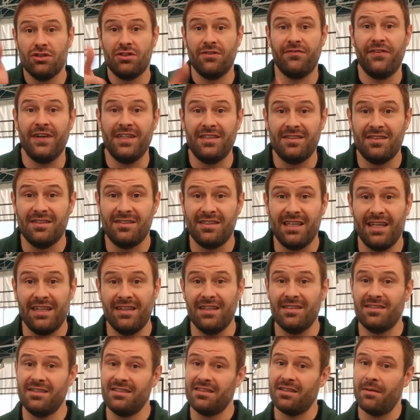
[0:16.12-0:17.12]
suffice to say,
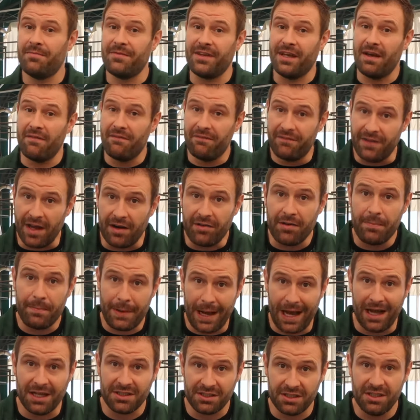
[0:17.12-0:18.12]
this is something I'm very
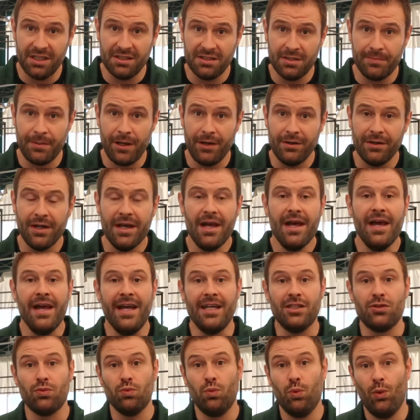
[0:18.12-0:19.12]
passionate about.
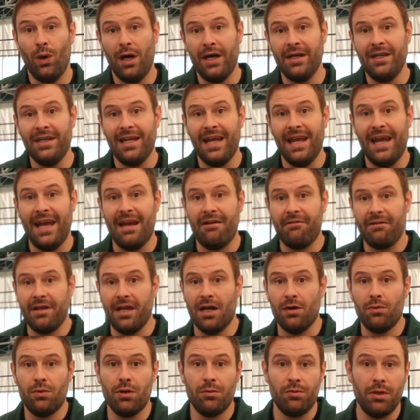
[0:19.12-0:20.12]
It's one
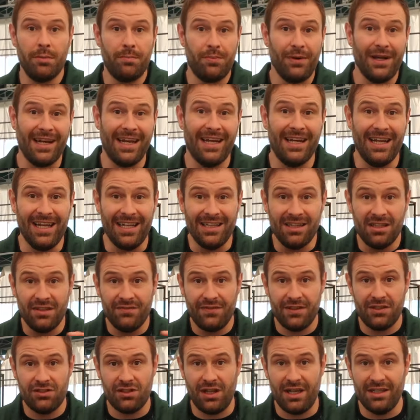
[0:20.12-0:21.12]
area where we bring in
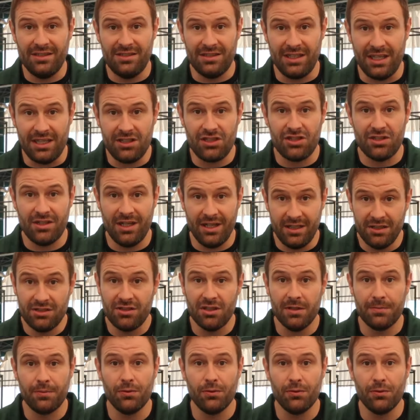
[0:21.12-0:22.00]
individualization into the